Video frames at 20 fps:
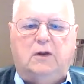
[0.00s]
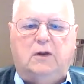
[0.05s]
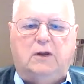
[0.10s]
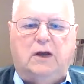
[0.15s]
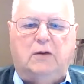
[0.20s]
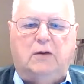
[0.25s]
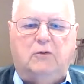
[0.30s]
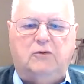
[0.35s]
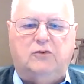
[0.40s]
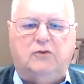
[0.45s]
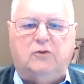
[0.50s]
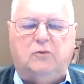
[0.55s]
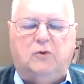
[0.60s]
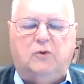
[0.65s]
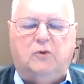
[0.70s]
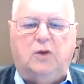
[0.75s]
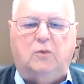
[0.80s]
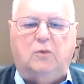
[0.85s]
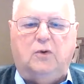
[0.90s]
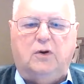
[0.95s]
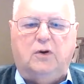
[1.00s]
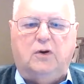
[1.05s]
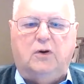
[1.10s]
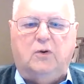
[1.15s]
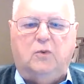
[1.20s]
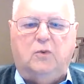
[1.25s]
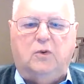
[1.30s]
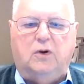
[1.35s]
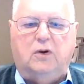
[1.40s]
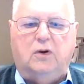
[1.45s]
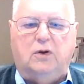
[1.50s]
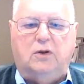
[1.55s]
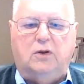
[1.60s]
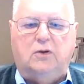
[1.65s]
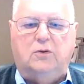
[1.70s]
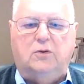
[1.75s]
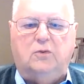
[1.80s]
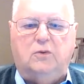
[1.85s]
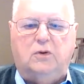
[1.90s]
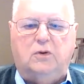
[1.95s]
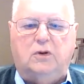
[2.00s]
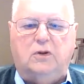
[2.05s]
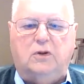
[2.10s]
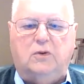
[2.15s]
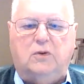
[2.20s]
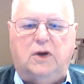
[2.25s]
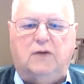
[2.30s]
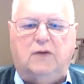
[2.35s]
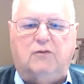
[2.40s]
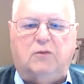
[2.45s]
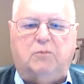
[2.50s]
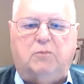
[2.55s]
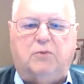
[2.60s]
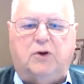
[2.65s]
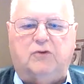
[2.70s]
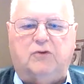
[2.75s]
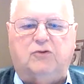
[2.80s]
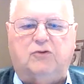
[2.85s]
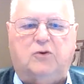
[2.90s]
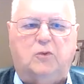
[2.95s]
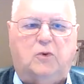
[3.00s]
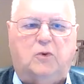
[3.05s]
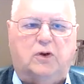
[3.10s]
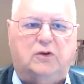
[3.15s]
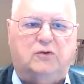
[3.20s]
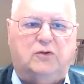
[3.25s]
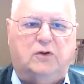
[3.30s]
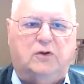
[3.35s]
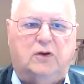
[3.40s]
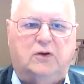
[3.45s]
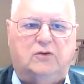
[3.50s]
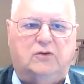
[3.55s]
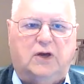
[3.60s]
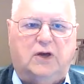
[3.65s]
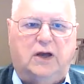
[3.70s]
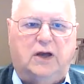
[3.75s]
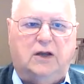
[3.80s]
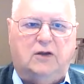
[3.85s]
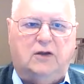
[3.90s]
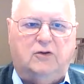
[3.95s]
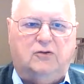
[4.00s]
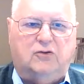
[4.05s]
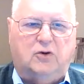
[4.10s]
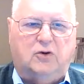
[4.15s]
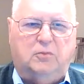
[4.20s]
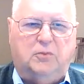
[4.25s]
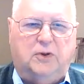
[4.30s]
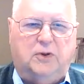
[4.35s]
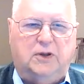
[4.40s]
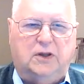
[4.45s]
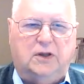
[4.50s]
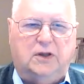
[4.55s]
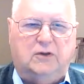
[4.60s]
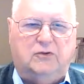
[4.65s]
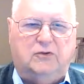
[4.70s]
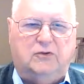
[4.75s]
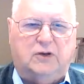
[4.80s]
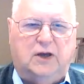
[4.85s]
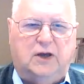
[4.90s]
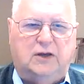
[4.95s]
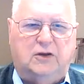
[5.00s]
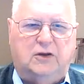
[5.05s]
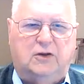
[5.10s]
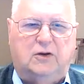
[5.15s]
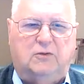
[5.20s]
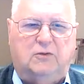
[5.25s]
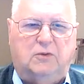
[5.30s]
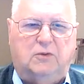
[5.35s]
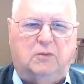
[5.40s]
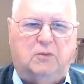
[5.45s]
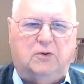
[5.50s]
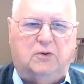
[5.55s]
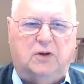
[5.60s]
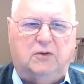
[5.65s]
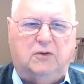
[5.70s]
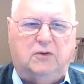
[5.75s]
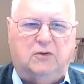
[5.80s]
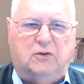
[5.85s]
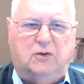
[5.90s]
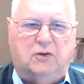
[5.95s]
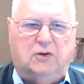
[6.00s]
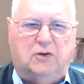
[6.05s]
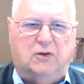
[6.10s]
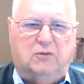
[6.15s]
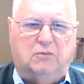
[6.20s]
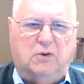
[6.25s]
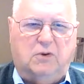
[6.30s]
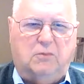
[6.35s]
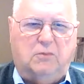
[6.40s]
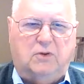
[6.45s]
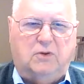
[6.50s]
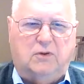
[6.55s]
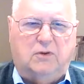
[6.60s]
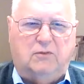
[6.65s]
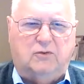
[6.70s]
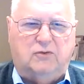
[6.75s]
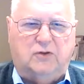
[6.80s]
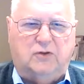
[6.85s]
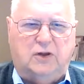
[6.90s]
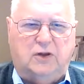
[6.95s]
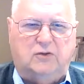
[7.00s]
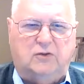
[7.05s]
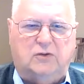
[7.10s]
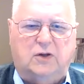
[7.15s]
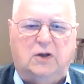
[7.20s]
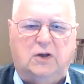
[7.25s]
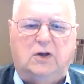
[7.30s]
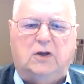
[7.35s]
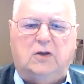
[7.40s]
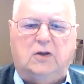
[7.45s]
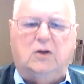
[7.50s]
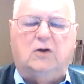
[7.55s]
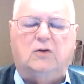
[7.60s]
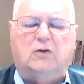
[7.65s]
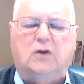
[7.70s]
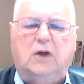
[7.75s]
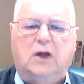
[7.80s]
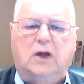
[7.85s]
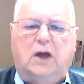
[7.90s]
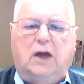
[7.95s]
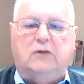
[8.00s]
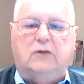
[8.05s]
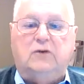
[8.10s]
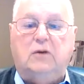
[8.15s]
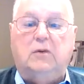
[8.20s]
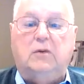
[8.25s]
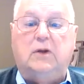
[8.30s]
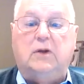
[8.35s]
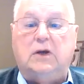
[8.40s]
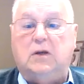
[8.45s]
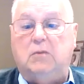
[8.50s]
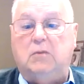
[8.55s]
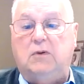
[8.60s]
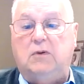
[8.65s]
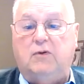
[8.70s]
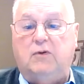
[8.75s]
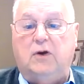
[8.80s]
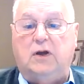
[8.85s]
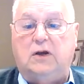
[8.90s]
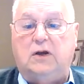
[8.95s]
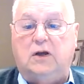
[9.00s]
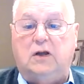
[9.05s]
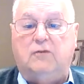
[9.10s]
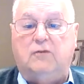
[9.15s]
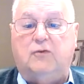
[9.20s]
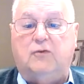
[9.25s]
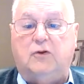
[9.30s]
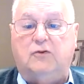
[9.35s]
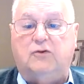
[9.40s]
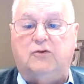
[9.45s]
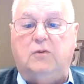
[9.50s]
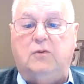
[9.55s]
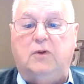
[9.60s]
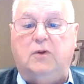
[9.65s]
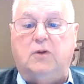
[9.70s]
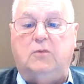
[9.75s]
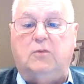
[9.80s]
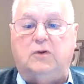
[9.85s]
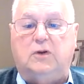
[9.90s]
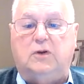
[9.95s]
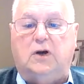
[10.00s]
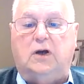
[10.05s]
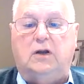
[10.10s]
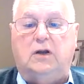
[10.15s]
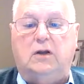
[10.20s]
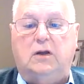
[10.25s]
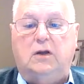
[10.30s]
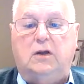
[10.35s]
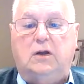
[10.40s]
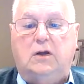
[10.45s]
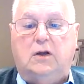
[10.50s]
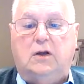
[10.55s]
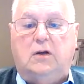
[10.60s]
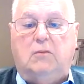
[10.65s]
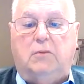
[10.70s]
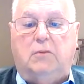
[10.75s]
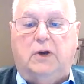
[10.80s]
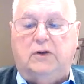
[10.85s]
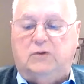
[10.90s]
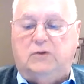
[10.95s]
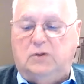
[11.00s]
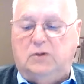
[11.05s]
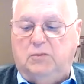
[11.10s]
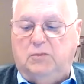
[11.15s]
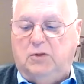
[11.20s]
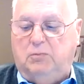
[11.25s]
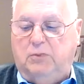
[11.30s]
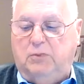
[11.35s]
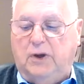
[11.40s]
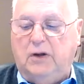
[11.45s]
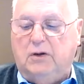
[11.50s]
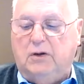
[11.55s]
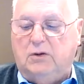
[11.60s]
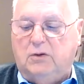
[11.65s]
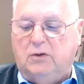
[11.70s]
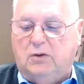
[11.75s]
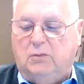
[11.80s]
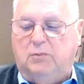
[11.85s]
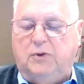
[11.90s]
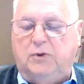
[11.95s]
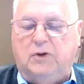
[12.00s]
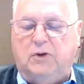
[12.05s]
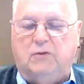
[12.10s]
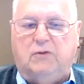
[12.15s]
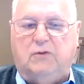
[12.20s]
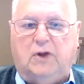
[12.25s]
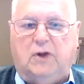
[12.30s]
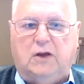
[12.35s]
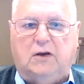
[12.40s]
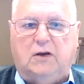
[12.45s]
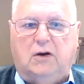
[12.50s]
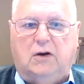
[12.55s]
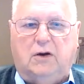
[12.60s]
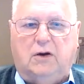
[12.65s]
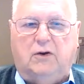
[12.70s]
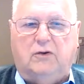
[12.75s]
That was the one where, where you, you have the brush on one side and the soap on the inside. You know, remember? You, you remember? Yes. You ever seen those? You know, right. And some of them can be very colorful, and some of them were done by some of the better European, like R